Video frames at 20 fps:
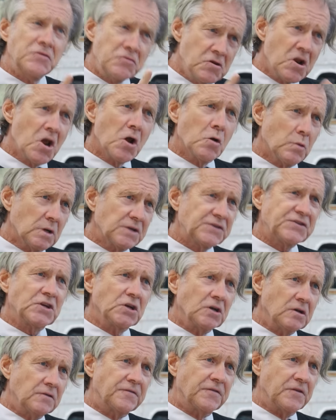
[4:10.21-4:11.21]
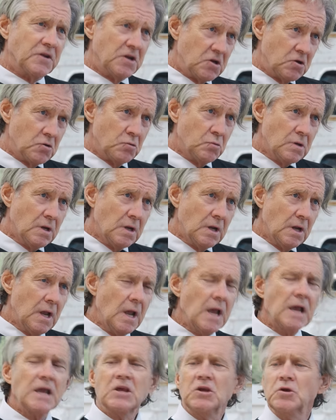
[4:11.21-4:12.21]
you know what's good for you,
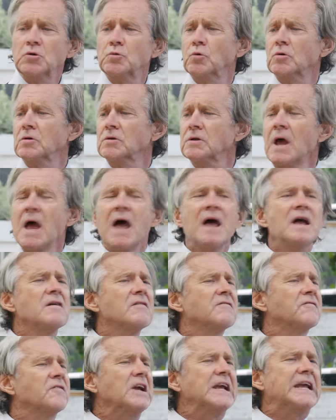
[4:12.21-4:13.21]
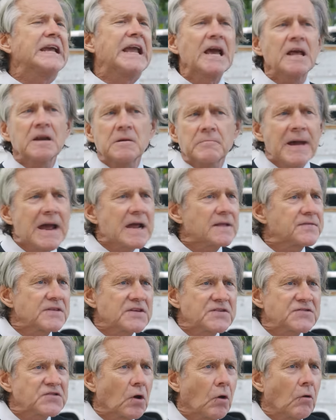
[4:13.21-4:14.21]
you will forget about
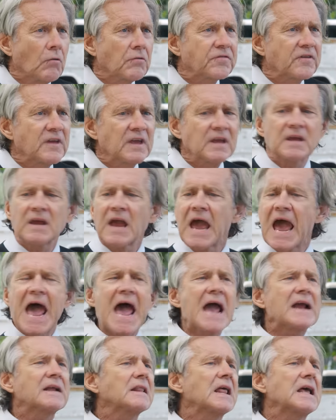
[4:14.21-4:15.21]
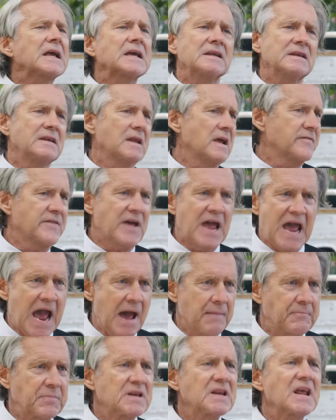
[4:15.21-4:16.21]
this whole thing, act like it never
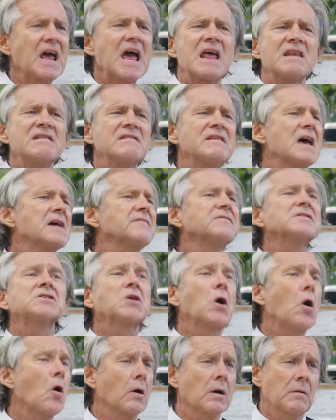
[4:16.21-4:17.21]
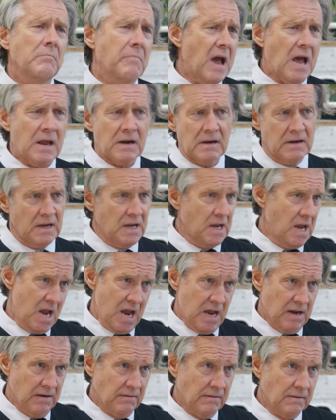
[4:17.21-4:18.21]
happened, and never talk about it
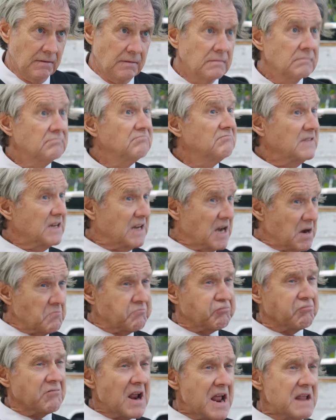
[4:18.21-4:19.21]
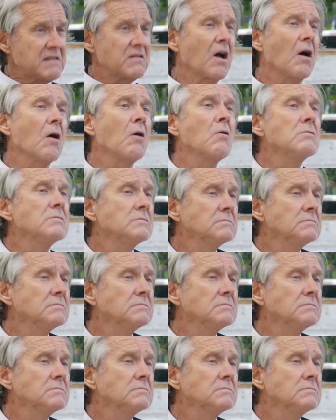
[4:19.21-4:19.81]
again. Comprendo?